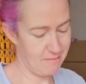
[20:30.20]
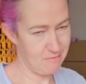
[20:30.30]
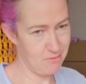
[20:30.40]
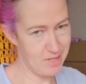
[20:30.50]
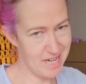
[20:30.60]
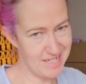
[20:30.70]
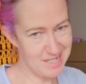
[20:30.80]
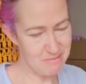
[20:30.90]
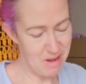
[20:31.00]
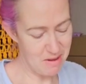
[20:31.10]
would
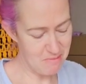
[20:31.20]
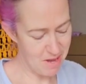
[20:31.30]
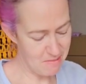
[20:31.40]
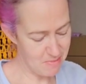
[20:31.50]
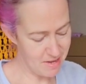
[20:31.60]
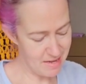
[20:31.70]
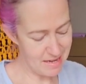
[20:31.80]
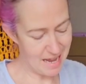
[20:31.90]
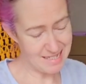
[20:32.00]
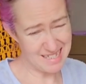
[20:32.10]
estimate maybe
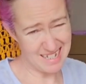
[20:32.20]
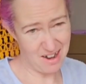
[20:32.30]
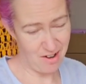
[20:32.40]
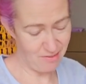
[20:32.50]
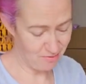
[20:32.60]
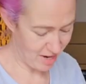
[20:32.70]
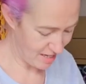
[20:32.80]
less than halfway